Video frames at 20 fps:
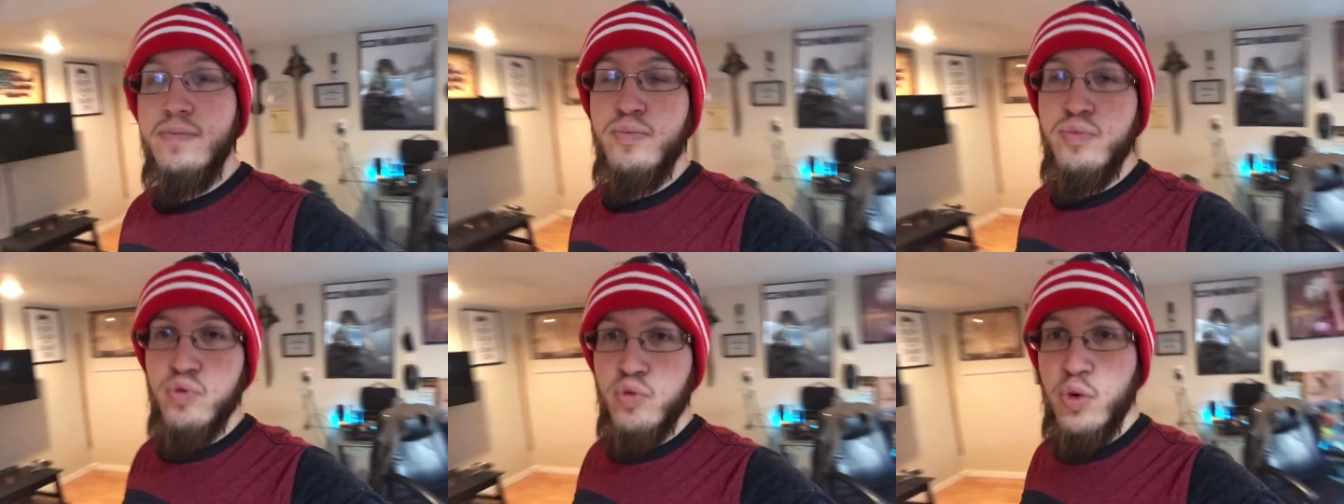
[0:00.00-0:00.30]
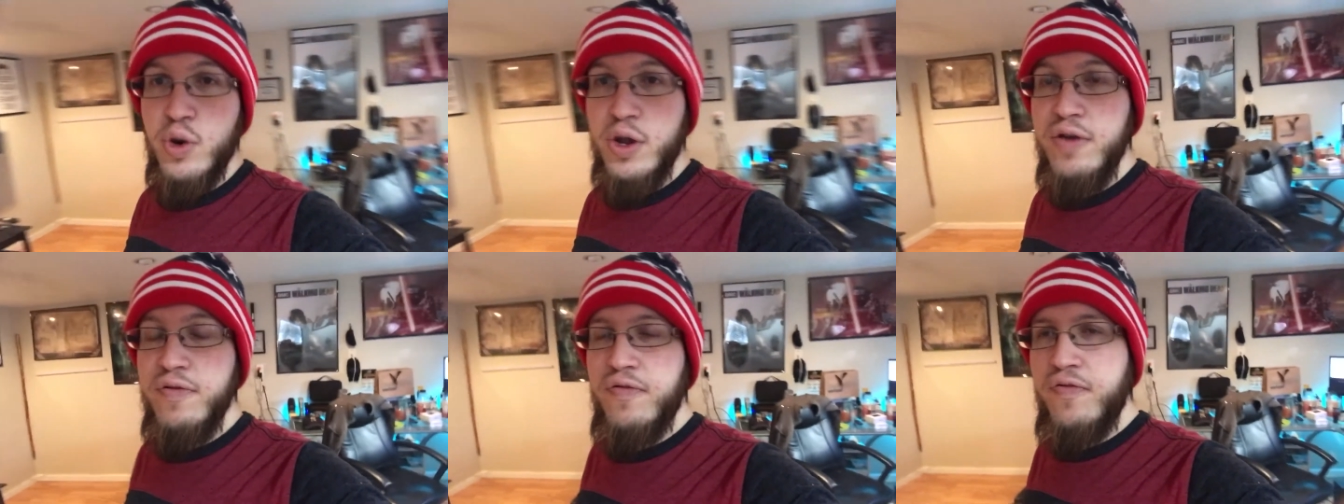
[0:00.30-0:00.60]

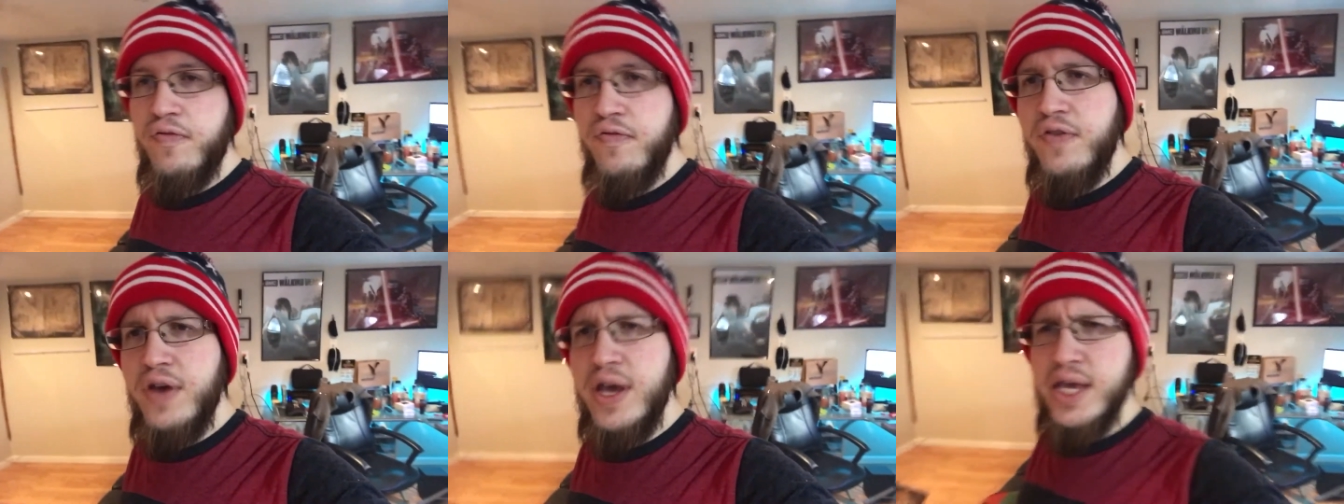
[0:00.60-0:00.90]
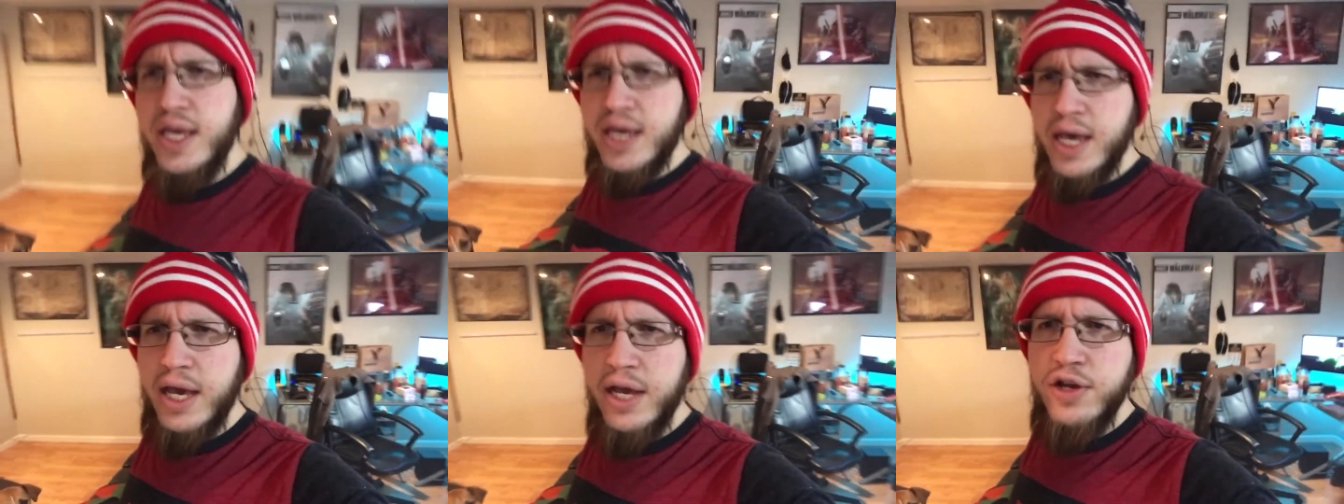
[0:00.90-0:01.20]
brief
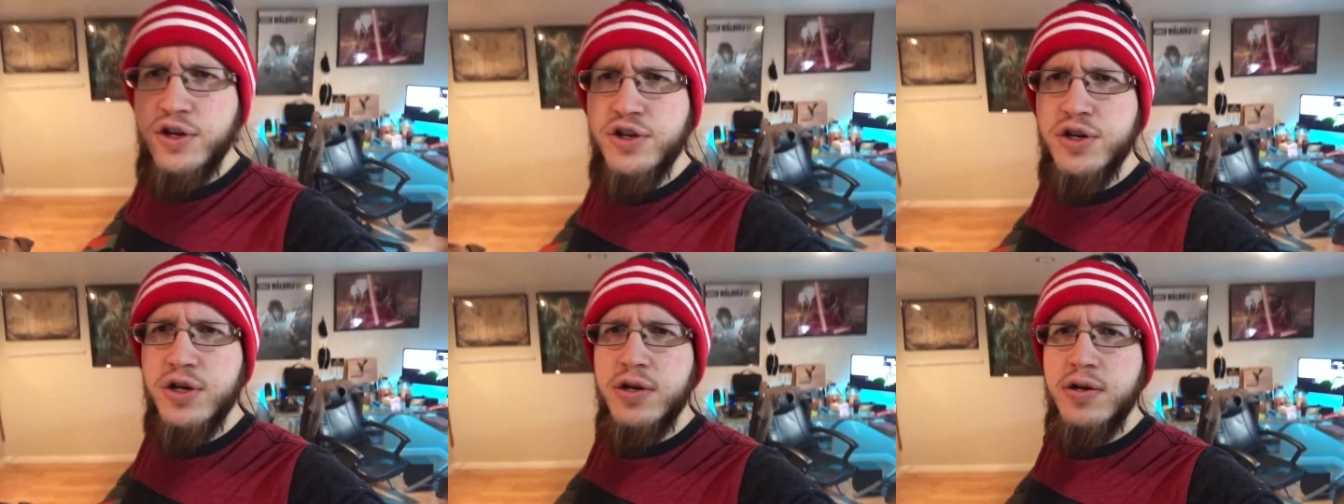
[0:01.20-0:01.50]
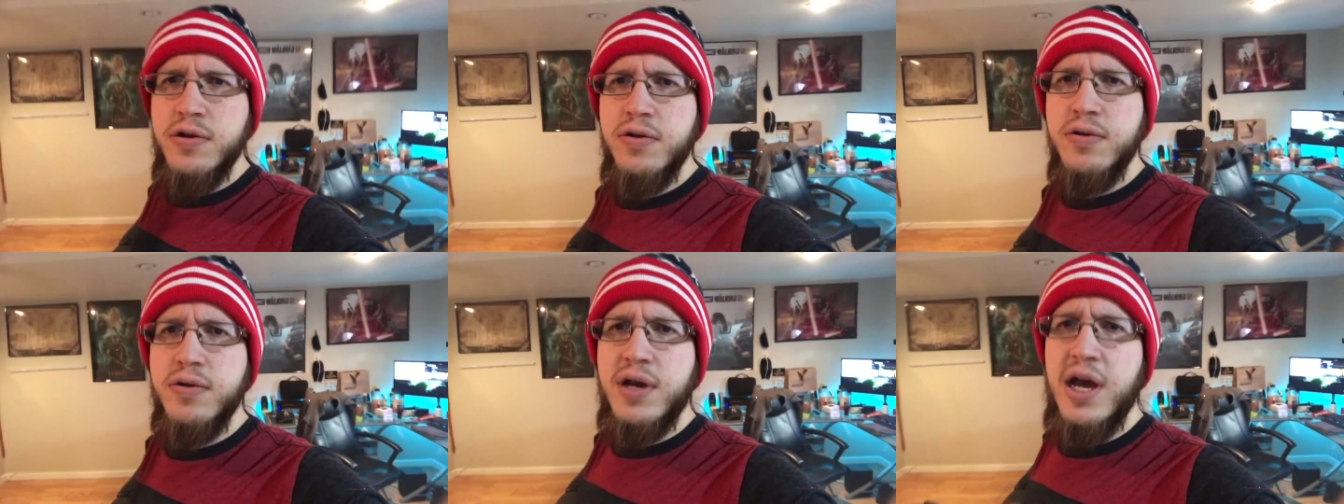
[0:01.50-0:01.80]

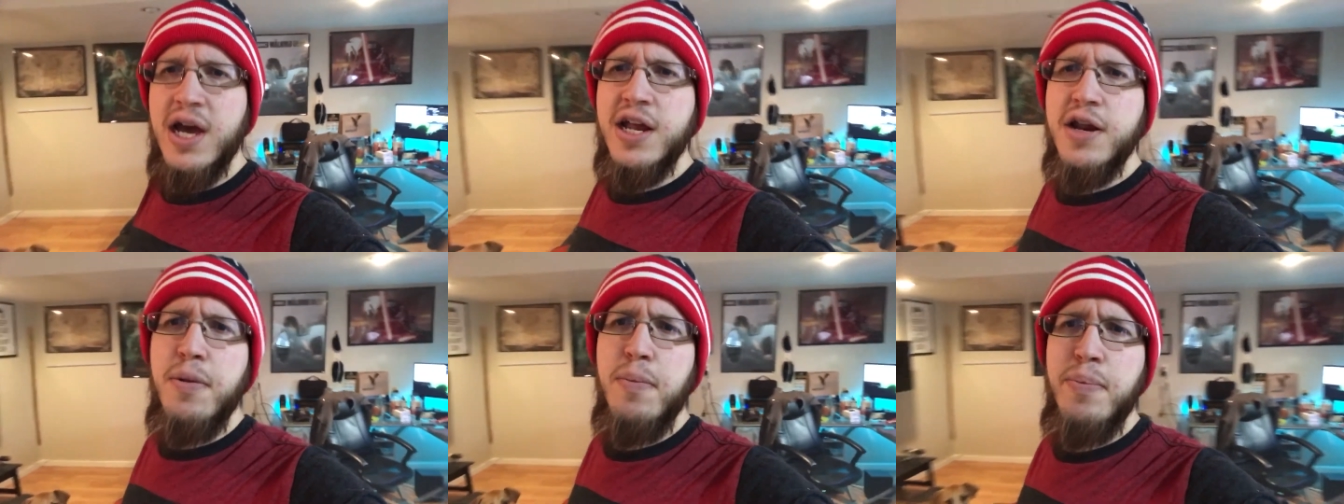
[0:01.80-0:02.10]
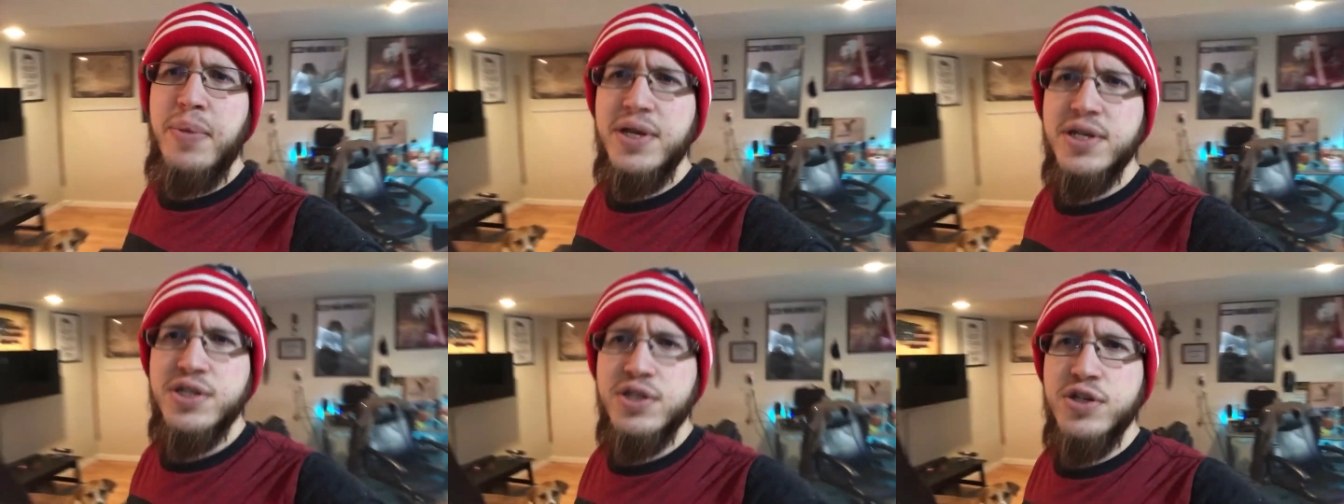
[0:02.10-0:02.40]
vacation kind of
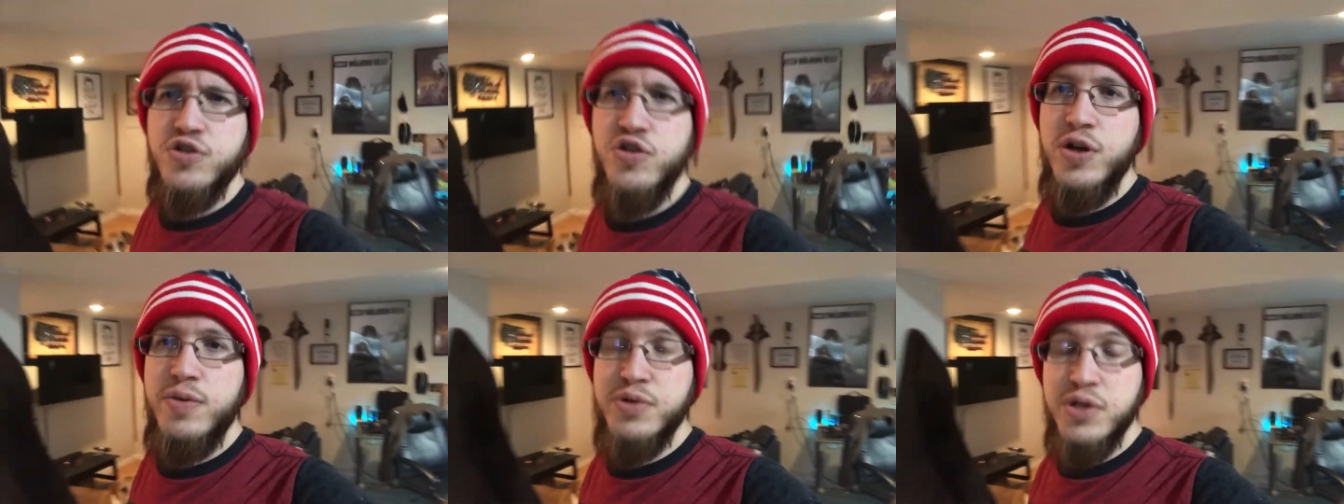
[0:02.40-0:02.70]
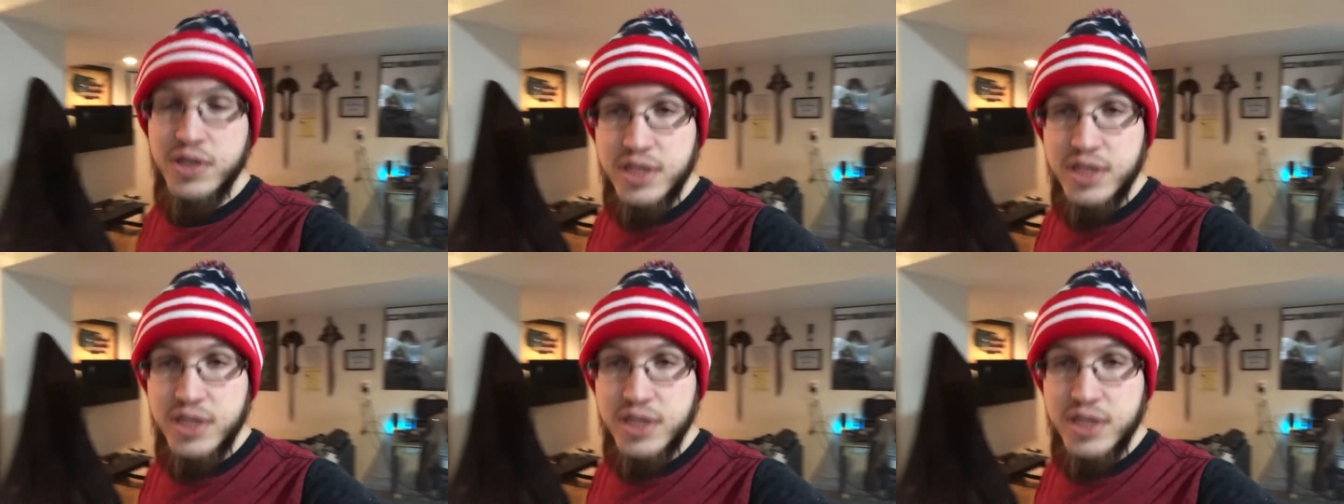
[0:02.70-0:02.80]
business trip,